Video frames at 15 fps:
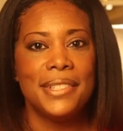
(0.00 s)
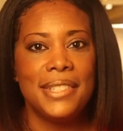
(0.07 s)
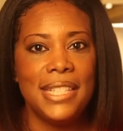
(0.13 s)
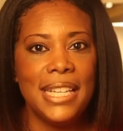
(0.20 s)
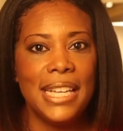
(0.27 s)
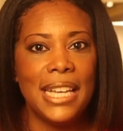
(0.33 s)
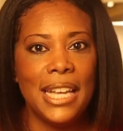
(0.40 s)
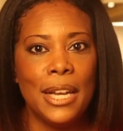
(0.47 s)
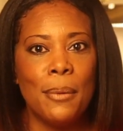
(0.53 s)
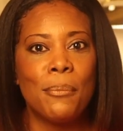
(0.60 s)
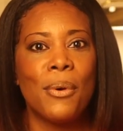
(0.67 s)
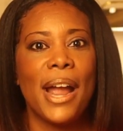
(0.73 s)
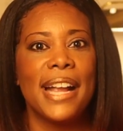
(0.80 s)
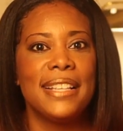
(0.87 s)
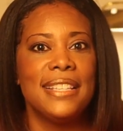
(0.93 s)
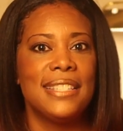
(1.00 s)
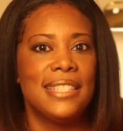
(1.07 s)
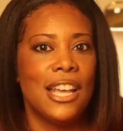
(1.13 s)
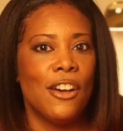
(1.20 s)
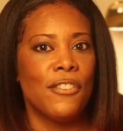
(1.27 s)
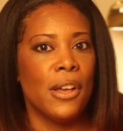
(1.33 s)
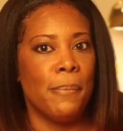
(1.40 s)
10. Practice
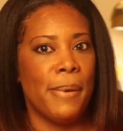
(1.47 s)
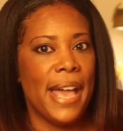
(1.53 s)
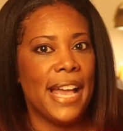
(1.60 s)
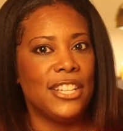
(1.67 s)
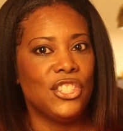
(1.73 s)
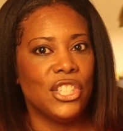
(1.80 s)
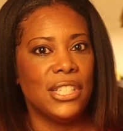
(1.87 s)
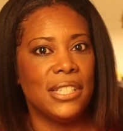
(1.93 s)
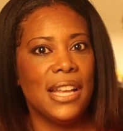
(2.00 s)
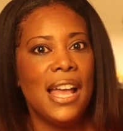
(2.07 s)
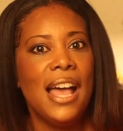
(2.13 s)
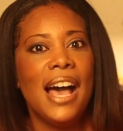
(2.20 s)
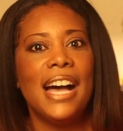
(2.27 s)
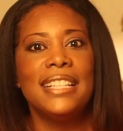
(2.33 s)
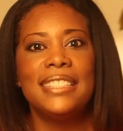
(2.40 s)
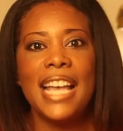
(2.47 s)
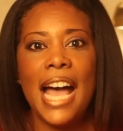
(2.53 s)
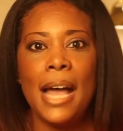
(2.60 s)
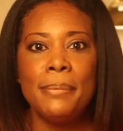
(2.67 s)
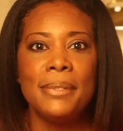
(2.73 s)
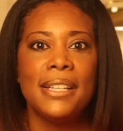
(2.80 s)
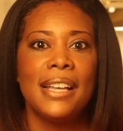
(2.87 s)
self-compassion.
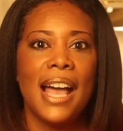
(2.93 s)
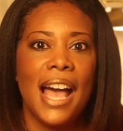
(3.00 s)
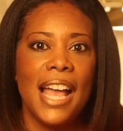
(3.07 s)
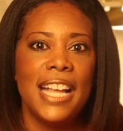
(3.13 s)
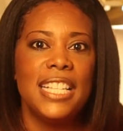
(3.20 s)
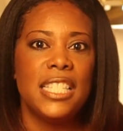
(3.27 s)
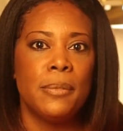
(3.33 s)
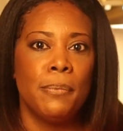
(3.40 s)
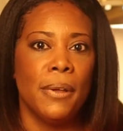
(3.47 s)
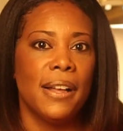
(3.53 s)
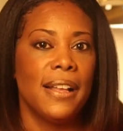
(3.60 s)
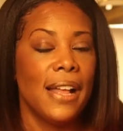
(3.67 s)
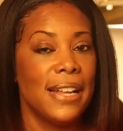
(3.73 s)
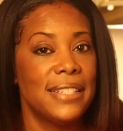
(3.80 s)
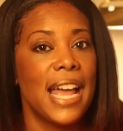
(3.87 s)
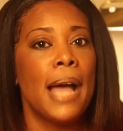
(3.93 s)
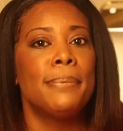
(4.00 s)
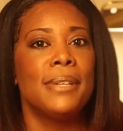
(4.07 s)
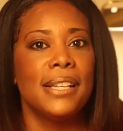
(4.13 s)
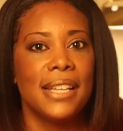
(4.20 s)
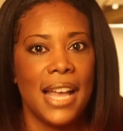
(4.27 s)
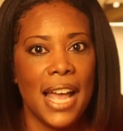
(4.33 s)
Adopt
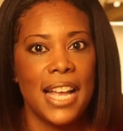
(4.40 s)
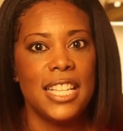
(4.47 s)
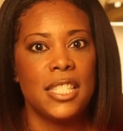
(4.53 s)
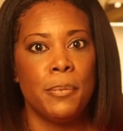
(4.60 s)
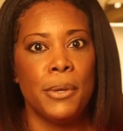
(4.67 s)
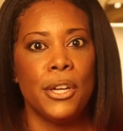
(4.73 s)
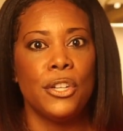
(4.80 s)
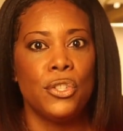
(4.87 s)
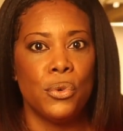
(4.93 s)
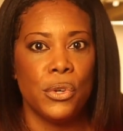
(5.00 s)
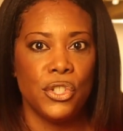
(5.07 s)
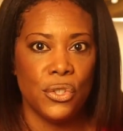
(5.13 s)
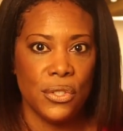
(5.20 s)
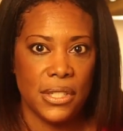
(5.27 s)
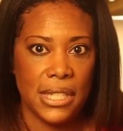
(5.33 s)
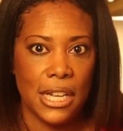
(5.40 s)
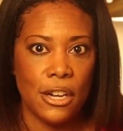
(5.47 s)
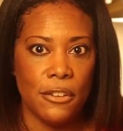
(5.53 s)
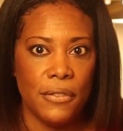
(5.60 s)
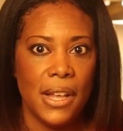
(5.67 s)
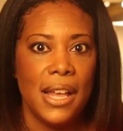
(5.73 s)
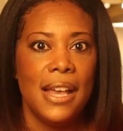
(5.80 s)
a kind spirit towards
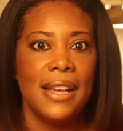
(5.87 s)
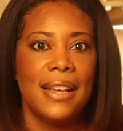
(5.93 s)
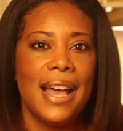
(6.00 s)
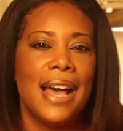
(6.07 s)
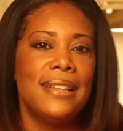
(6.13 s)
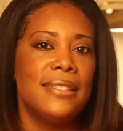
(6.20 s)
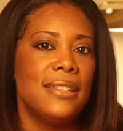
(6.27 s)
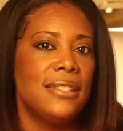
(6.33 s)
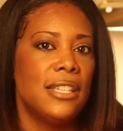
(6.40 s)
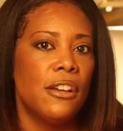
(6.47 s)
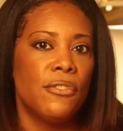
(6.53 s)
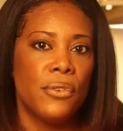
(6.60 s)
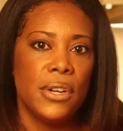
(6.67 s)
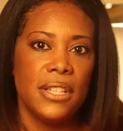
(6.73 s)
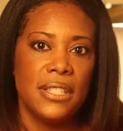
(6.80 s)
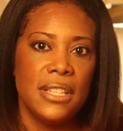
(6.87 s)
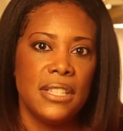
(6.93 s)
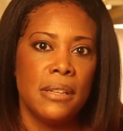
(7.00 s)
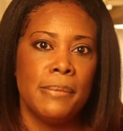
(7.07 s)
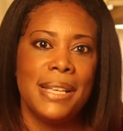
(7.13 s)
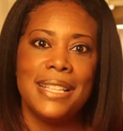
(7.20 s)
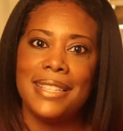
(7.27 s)
yourself. Constant
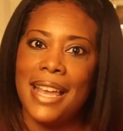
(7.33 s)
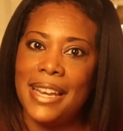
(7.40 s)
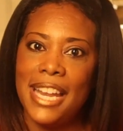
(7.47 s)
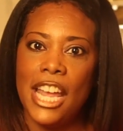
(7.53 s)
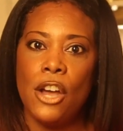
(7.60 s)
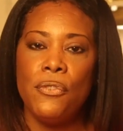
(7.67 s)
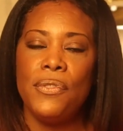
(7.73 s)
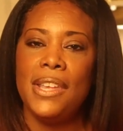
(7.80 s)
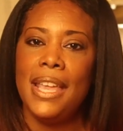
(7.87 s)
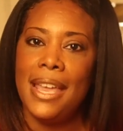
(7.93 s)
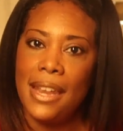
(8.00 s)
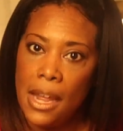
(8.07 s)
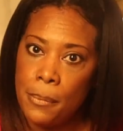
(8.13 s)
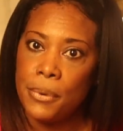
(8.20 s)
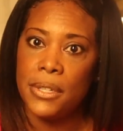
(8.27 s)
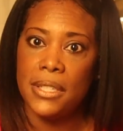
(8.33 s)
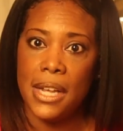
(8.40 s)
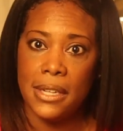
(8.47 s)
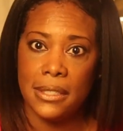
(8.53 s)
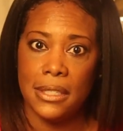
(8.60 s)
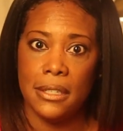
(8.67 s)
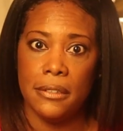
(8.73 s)
self-criticism is unhealthy and
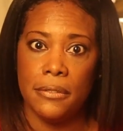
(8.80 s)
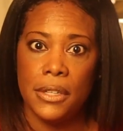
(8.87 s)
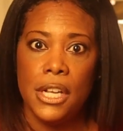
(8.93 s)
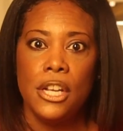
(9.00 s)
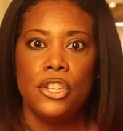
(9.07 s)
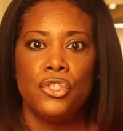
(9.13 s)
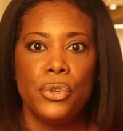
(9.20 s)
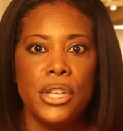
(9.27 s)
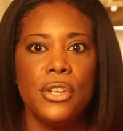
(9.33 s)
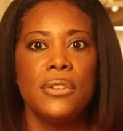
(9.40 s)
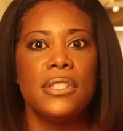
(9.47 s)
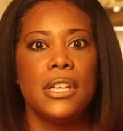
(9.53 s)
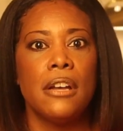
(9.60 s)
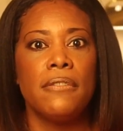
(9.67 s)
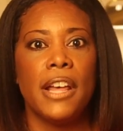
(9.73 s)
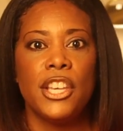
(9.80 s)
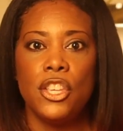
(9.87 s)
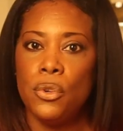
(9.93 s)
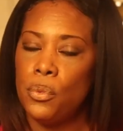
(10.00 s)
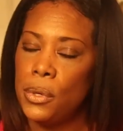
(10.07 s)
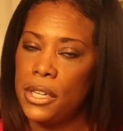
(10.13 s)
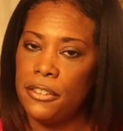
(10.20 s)
unproductive. Treat yourself like
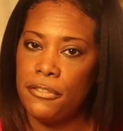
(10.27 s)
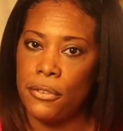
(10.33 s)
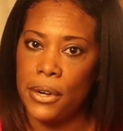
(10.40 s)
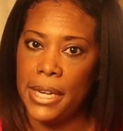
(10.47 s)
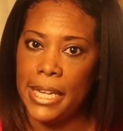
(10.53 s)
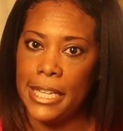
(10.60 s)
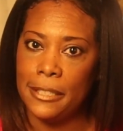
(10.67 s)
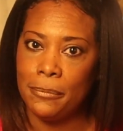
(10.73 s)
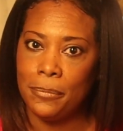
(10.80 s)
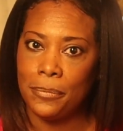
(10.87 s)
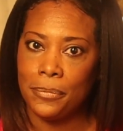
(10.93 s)
you would a friend.